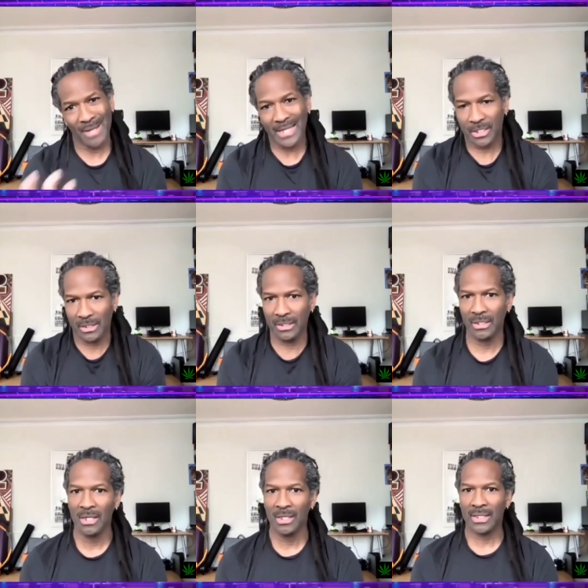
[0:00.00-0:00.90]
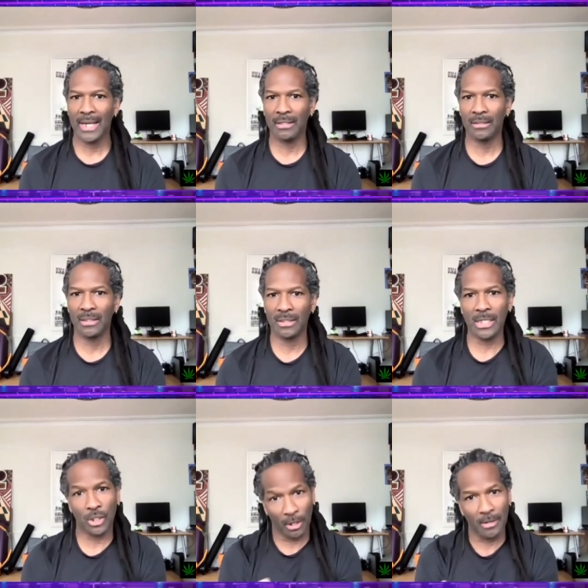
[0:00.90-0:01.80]
actually kind of uh,
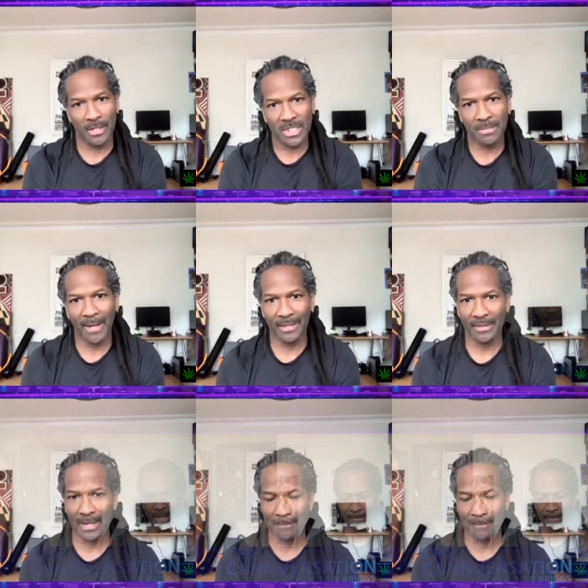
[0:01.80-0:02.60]
encouraged by that.